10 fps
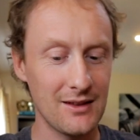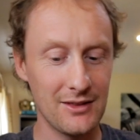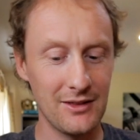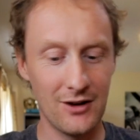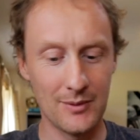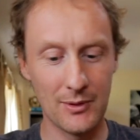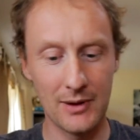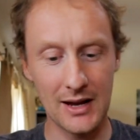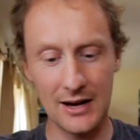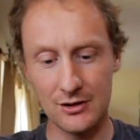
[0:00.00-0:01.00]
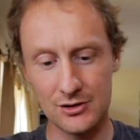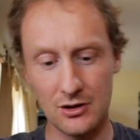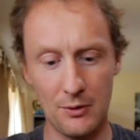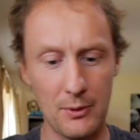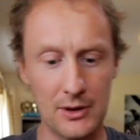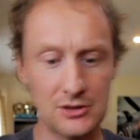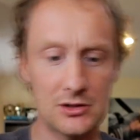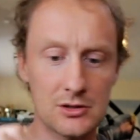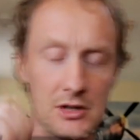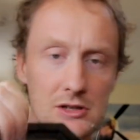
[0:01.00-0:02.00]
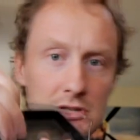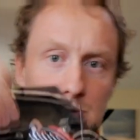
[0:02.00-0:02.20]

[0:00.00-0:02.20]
than the Hobbywing. And also the Hobbywing's just, it's a